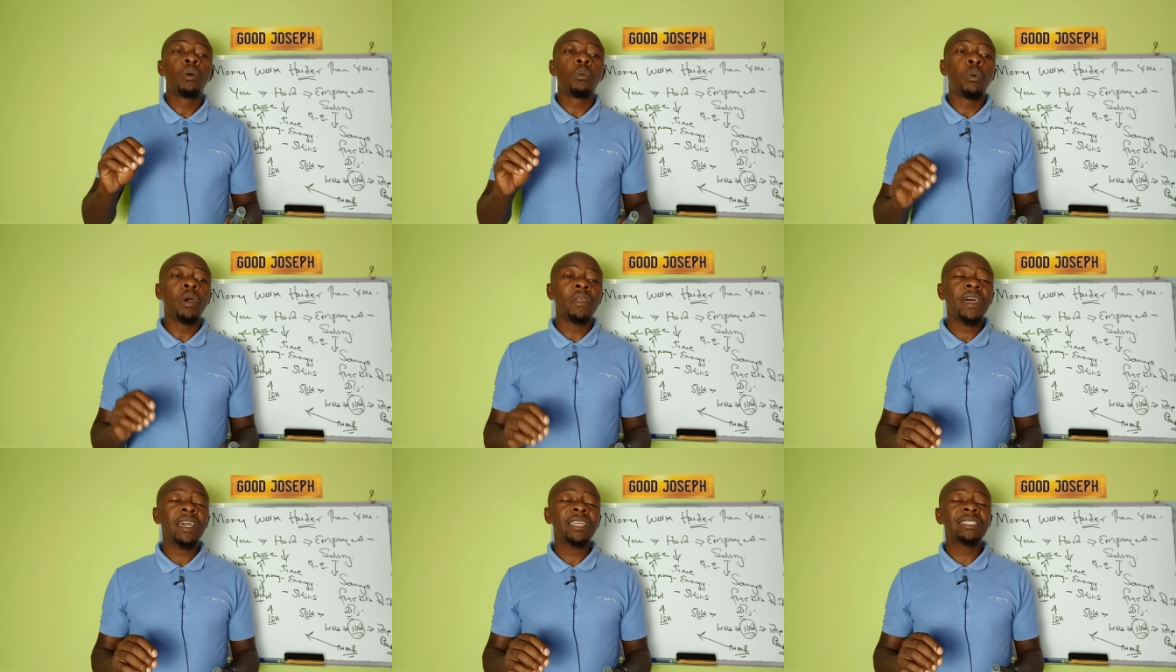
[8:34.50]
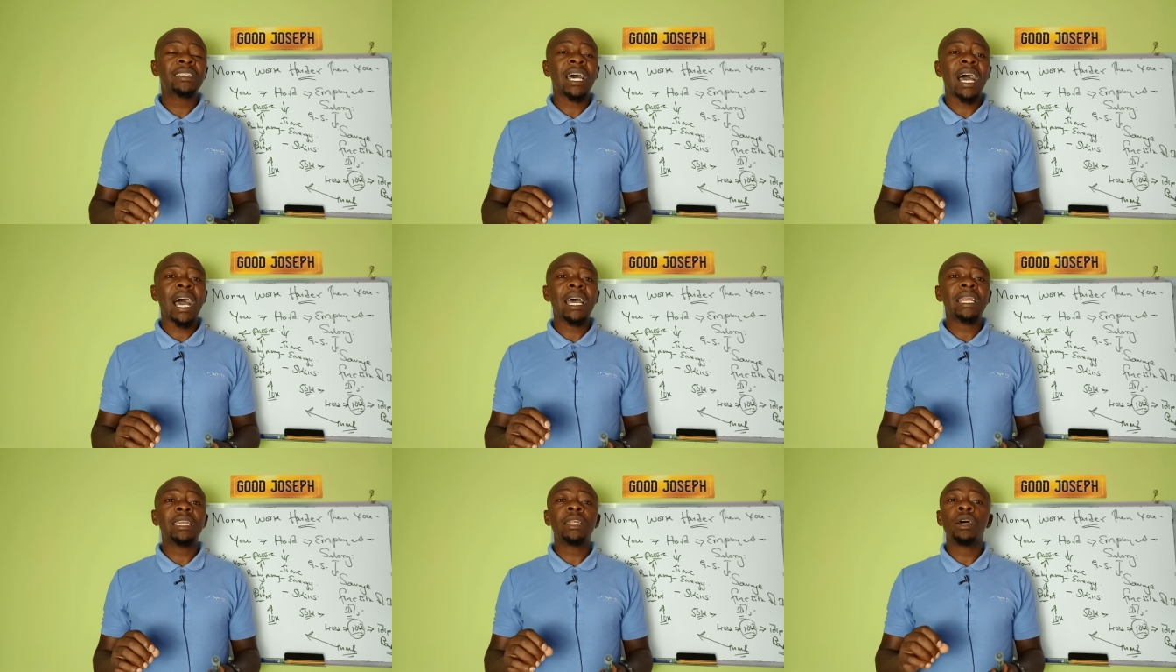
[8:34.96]
whether it's
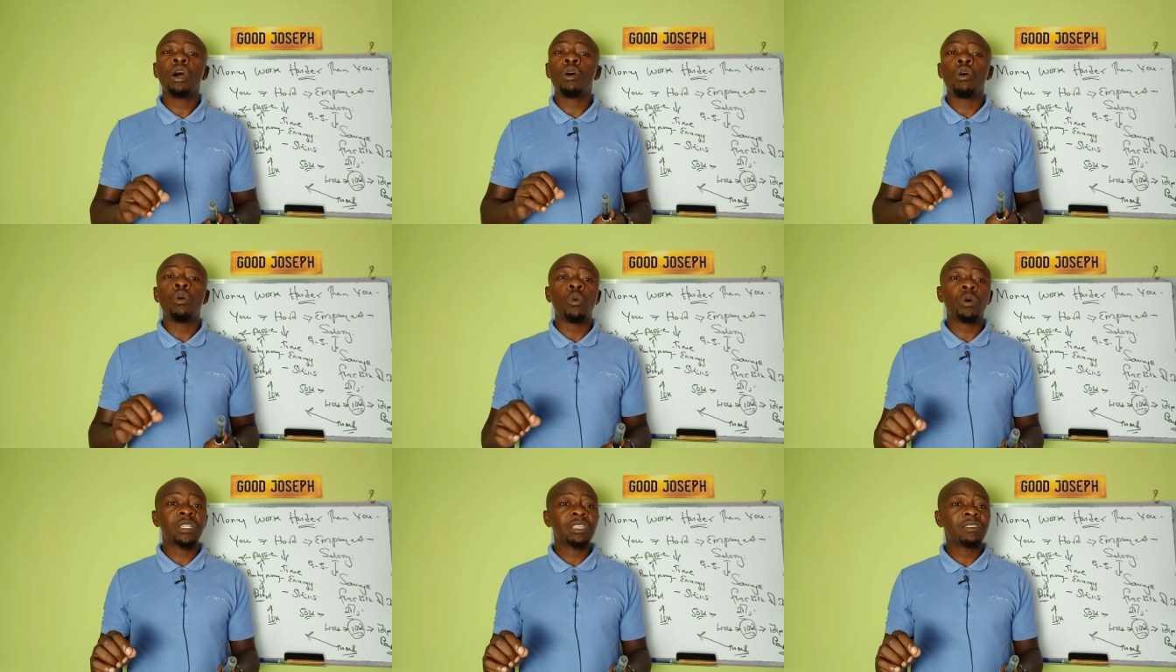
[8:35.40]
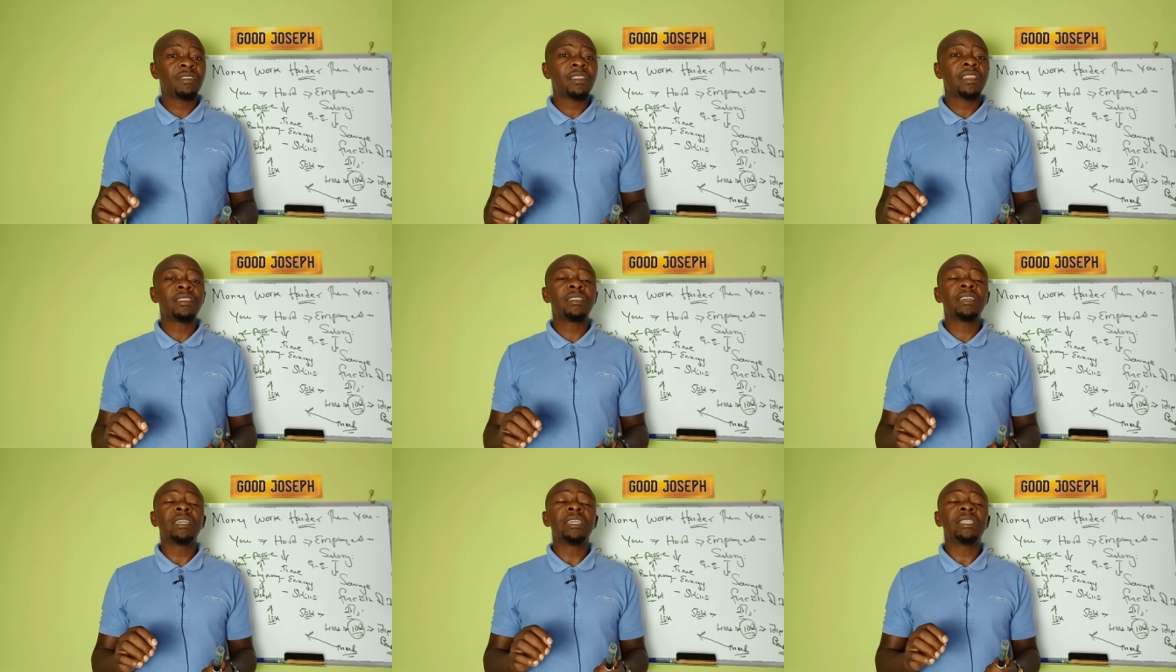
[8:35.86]
hard or whatever
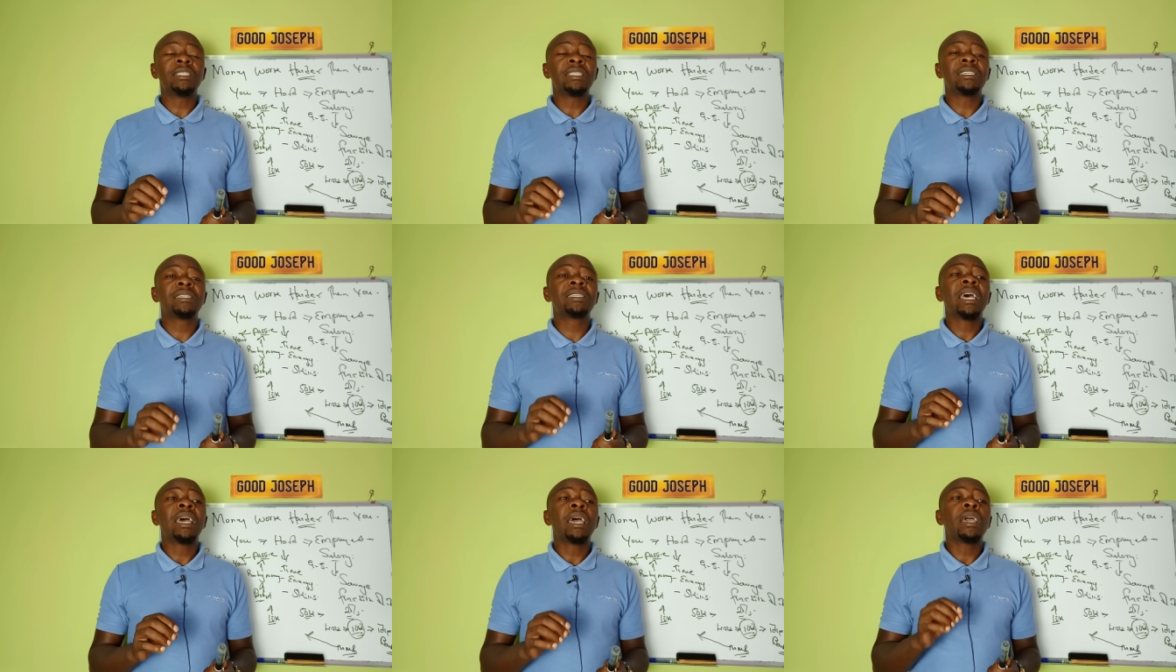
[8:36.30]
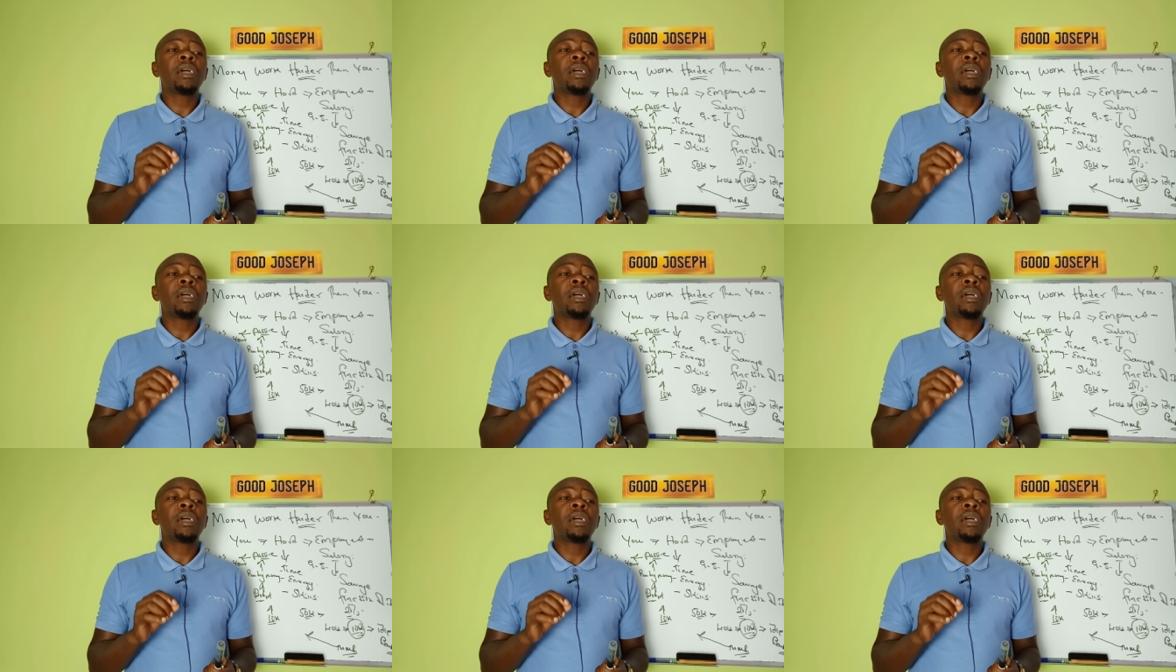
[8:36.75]
the thing it is,